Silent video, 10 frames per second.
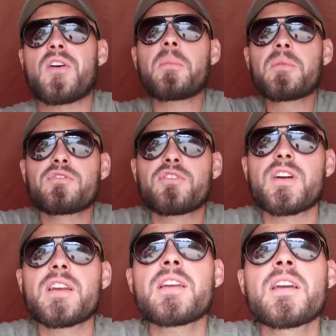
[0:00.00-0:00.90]
I'm on
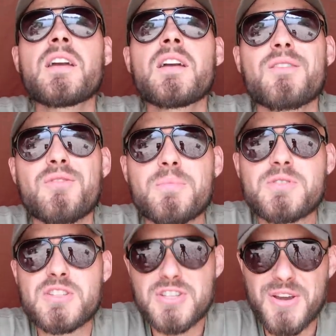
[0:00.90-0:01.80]
three,
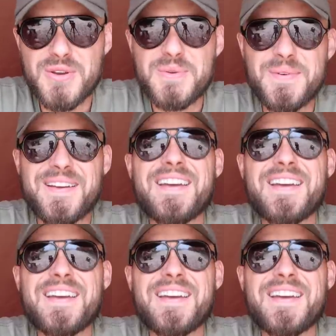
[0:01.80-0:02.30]
Rob's in two,